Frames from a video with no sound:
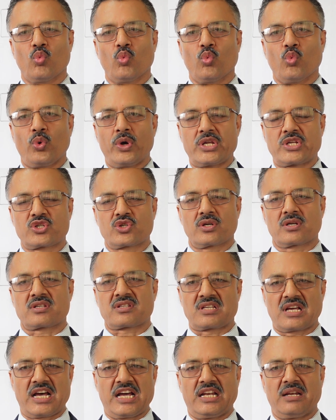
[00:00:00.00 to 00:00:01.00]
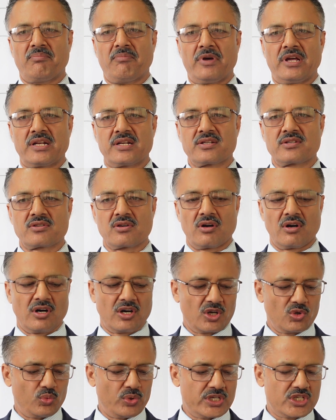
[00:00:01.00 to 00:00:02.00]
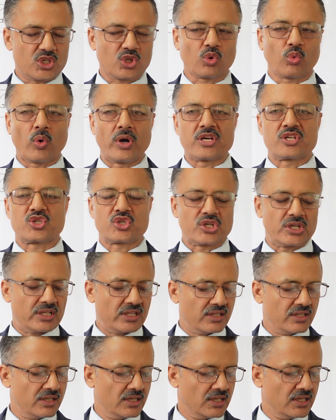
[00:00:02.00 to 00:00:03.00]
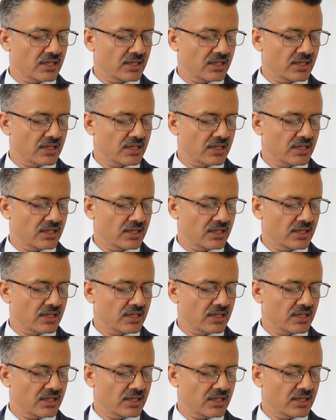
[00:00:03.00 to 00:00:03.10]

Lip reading: which assignment or which question